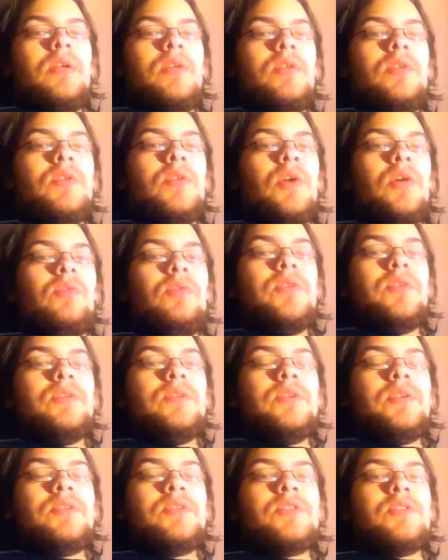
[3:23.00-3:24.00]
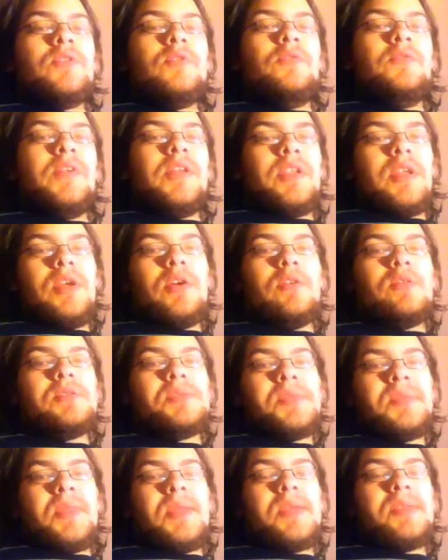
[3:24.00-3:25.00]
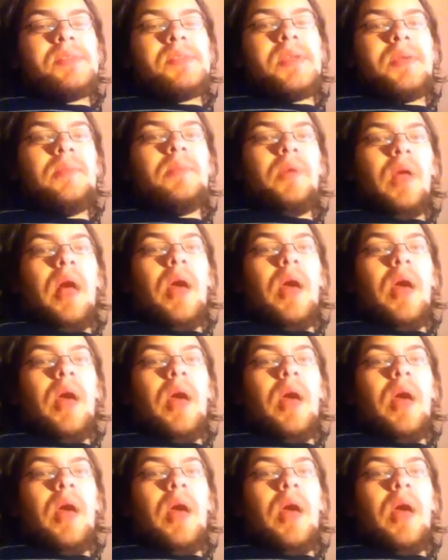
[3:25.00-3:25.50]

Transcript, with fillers: you know, there, there's new videos and things I'm,